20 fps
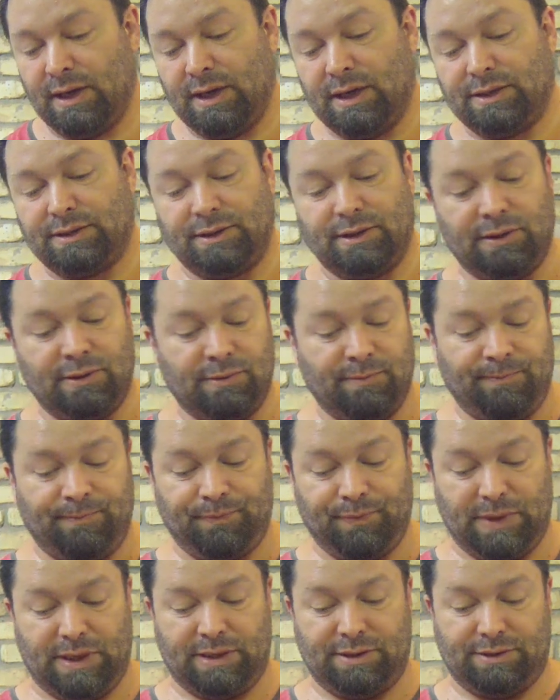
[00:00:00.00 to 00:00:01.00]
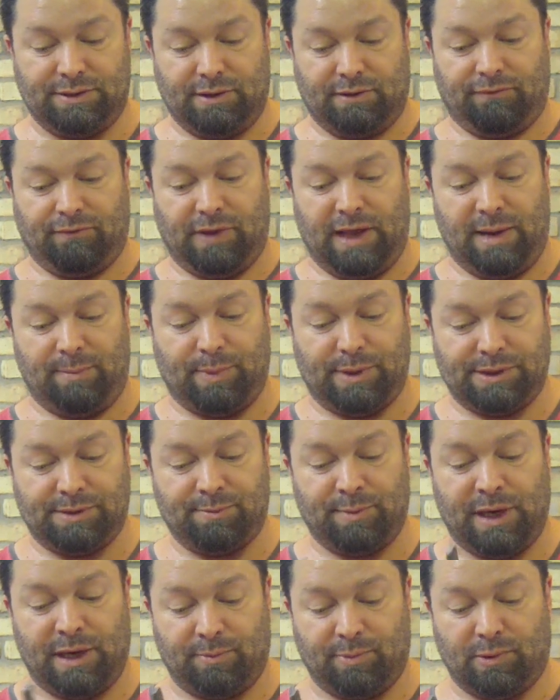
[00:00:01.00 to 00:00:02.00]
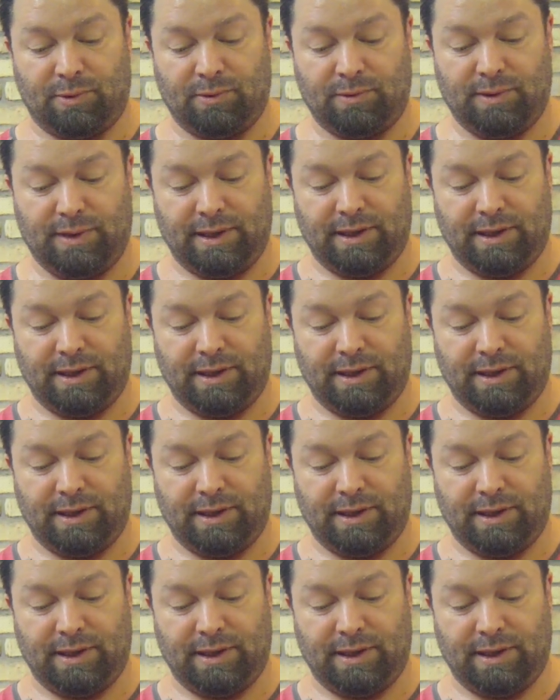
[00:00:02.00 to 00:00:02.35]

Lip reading: So I just took a flat piece of maple